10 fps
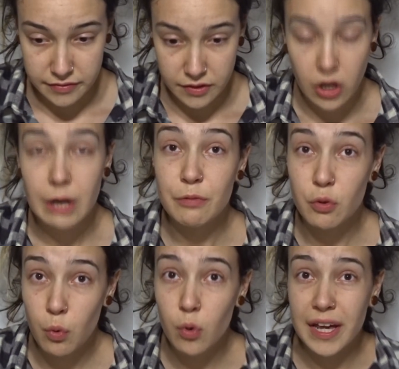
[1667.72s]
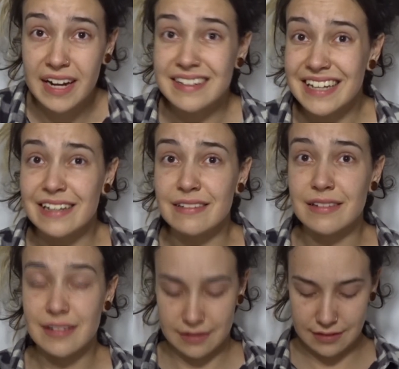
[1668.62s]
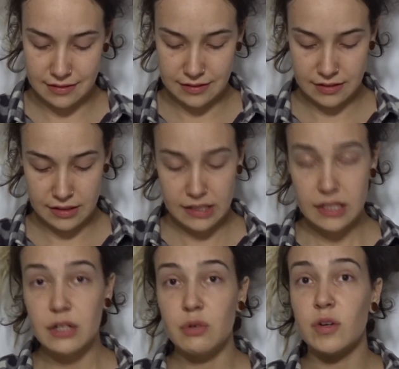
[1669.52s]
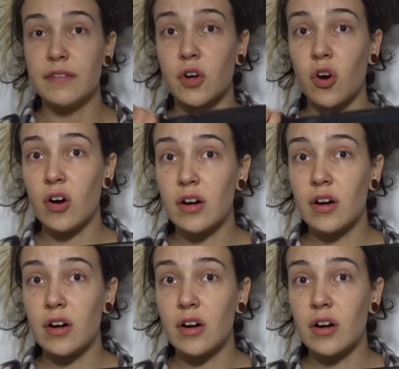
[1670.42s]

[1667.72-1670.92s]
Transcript: I'm the walking till. We've got